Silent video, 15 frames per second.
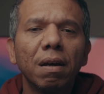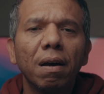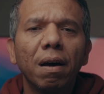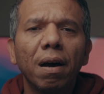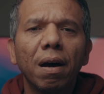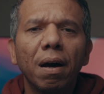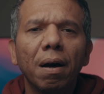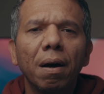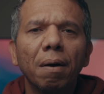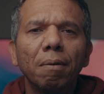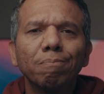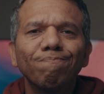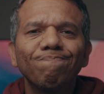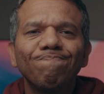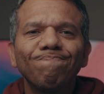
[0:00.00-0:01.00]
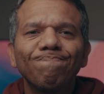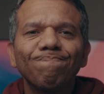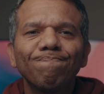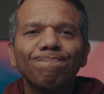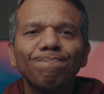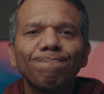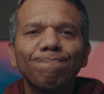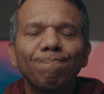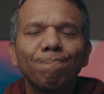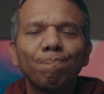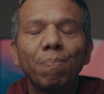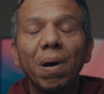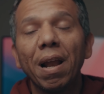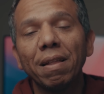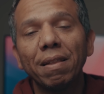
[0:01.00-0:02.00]
Uh,
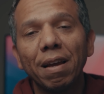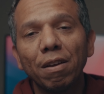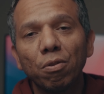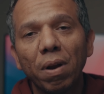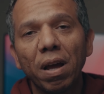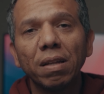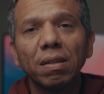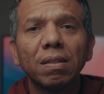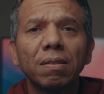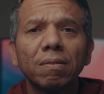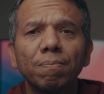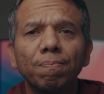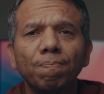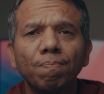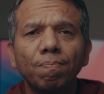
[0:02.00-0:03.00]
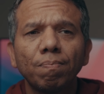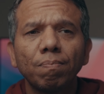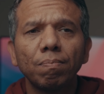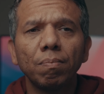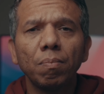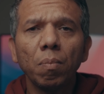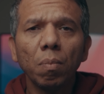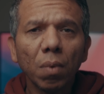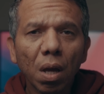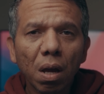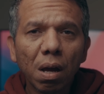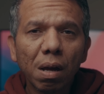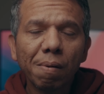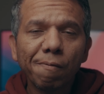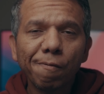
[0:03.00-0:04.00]
but I digress.
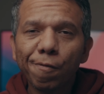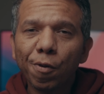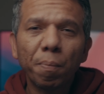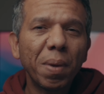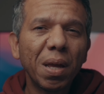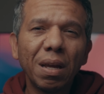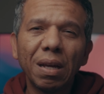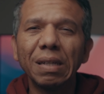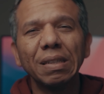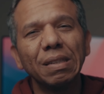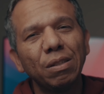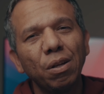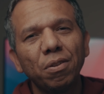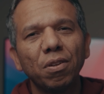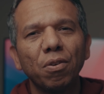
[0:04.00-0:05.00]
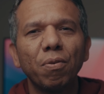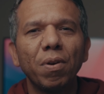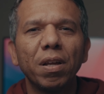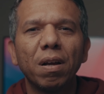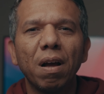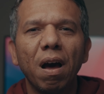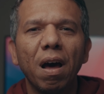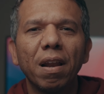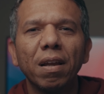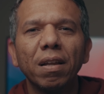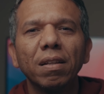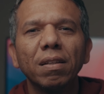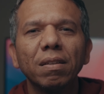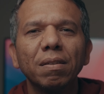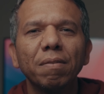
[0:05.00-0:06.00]
For me, doesn't really cut it
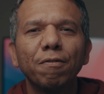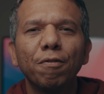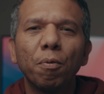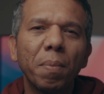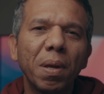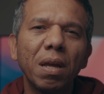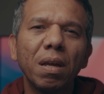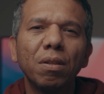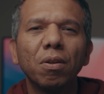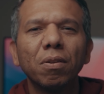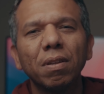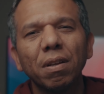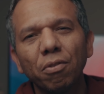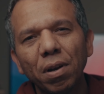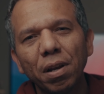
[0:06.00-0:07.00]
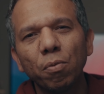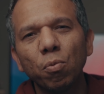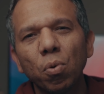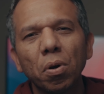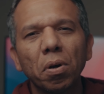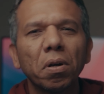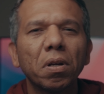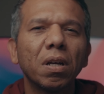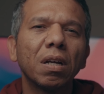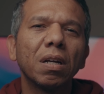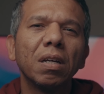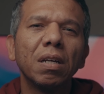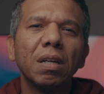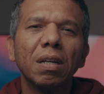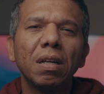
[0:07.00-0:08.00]
for me it doesn't really work
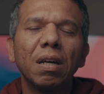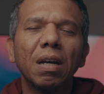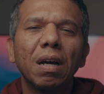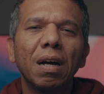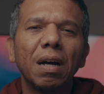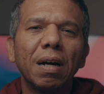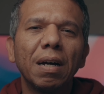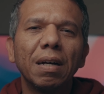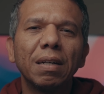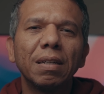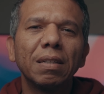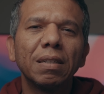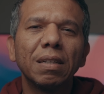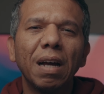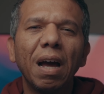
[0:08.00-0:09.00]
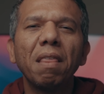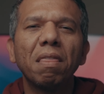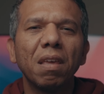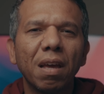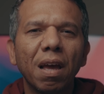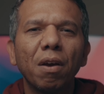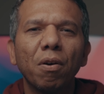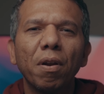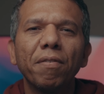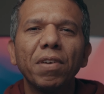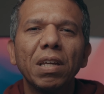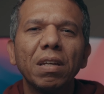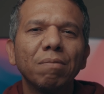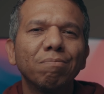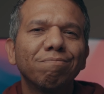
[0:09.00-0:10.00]
uh, i think i'm gonna
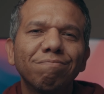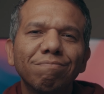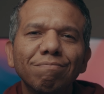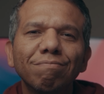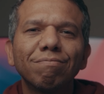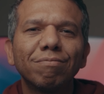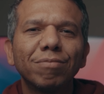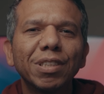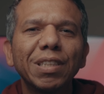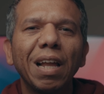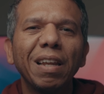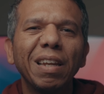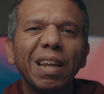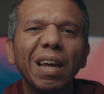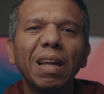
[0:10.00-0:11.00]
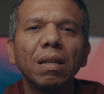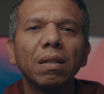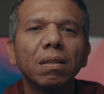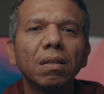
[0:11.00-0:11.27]
be selling it